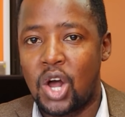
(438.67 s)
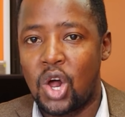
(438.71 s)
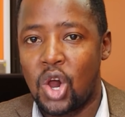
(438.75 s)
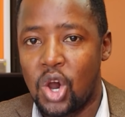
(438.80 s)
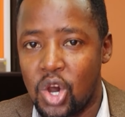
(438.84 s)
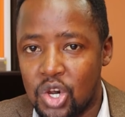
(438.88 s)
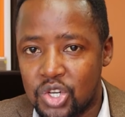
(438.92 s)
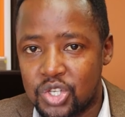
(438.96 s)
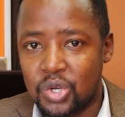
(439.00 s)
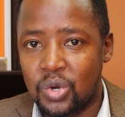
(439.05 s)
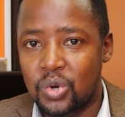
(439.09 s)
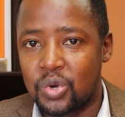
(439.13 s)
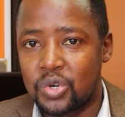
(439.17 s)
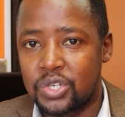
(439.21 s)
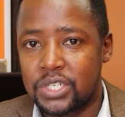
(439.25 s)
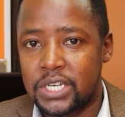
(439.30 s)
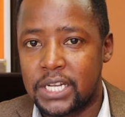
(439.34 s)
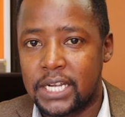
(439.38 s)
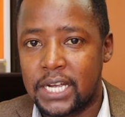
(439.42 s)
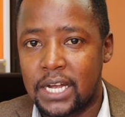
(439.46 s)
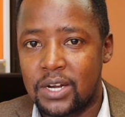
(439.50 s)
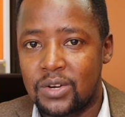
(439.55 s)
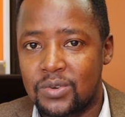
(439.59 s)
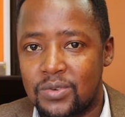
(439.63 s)
Also,
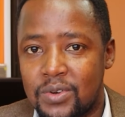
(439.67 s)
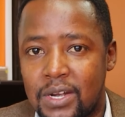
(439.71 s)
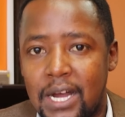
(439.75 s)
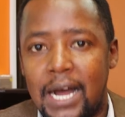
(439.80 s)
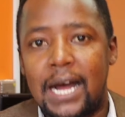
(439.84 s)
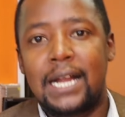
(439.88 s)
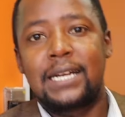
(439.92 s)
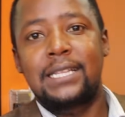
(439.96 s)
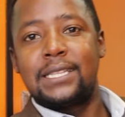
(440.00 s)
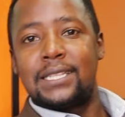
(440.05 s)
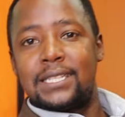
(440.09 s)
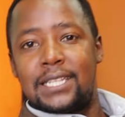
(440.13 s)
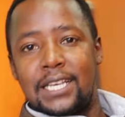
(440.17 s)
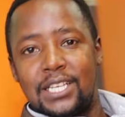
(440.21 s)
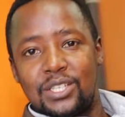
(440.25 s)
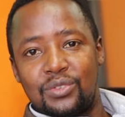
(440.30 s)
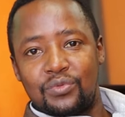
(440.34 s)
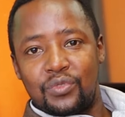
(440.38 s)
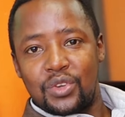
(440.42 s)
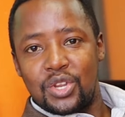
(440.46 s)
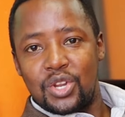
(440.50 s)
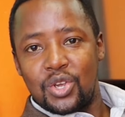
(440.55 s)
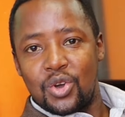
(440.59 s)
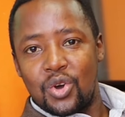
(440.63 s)
take a look at this
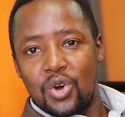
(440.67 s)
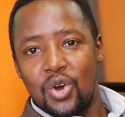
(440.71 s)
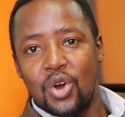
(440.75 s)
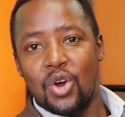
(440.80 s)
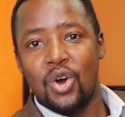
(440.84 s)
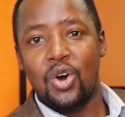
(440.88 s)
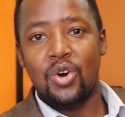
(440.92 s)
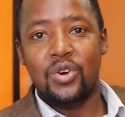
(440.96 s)
video